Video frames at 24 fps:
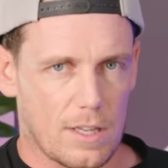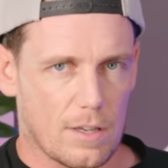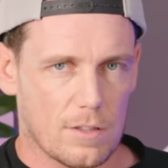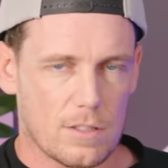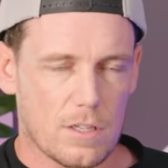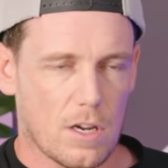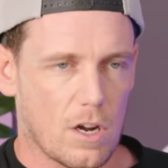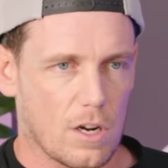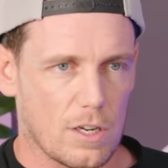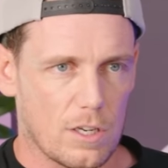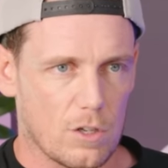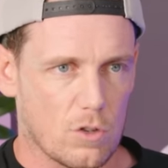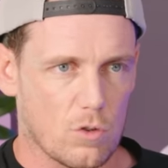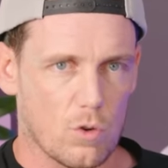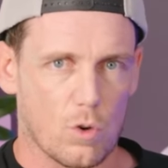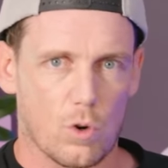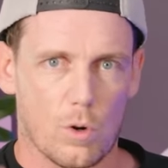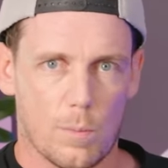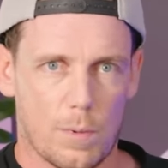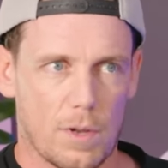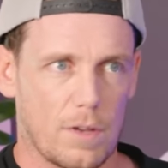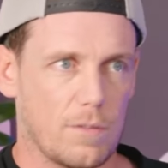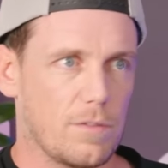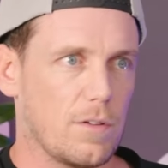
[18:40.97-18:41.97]
they're tiny
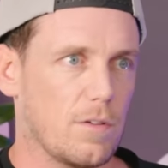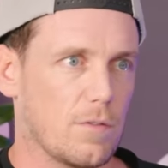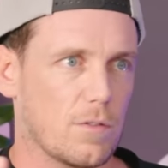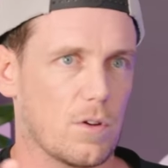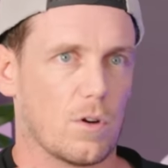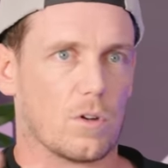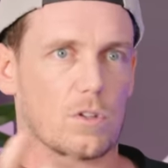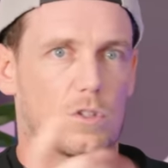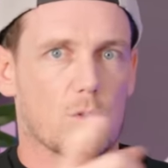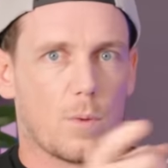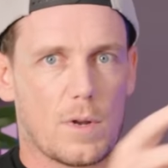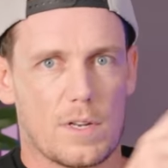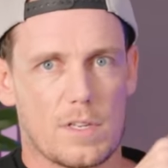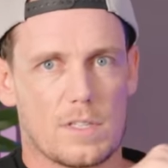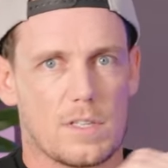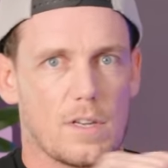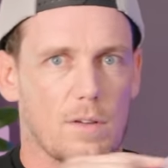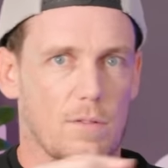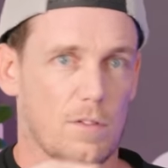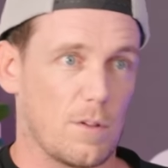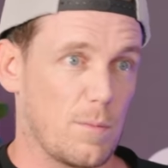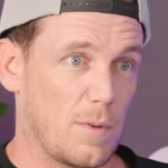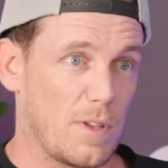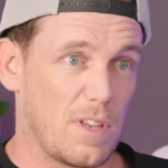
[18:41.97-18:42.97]
draw, but if you've got
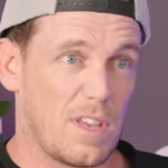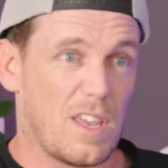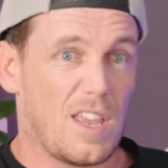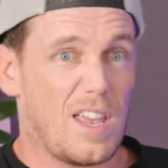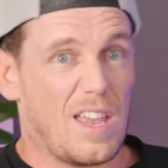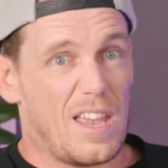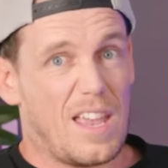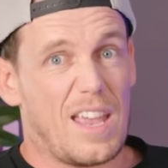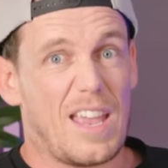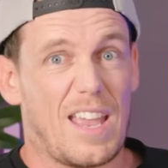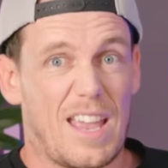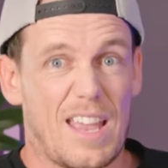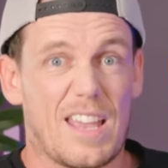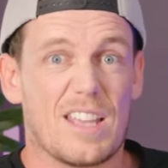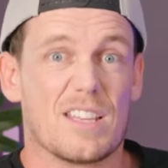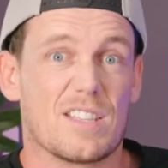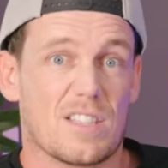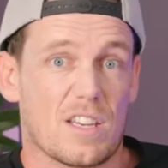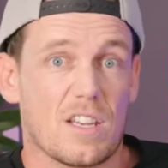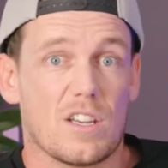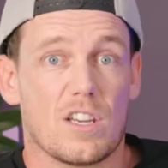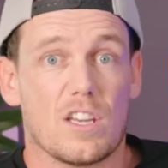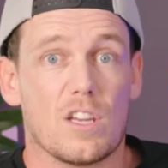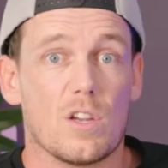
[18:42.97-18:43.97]
20 of them, it, it
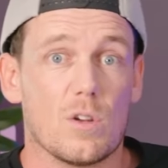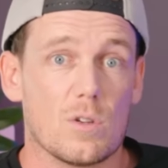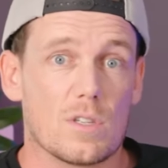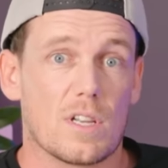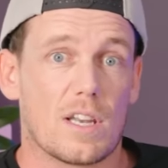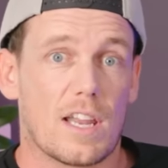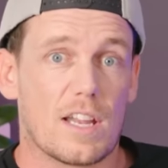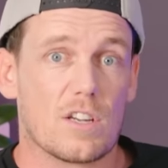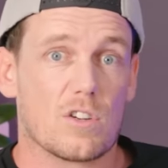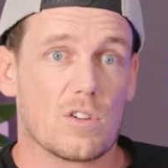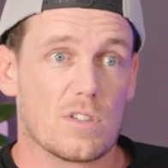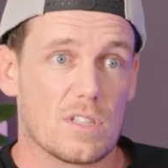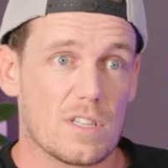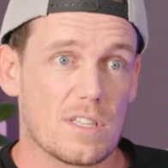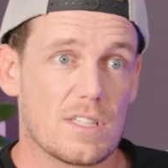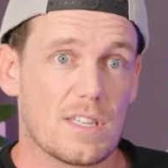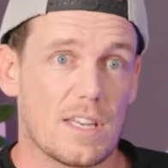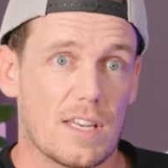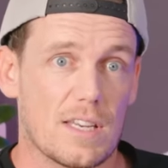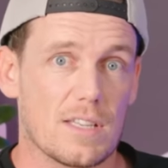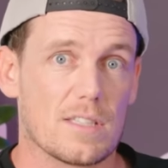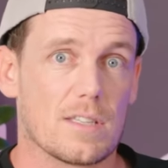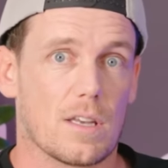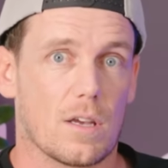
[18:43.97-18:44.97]
is going to use electricity.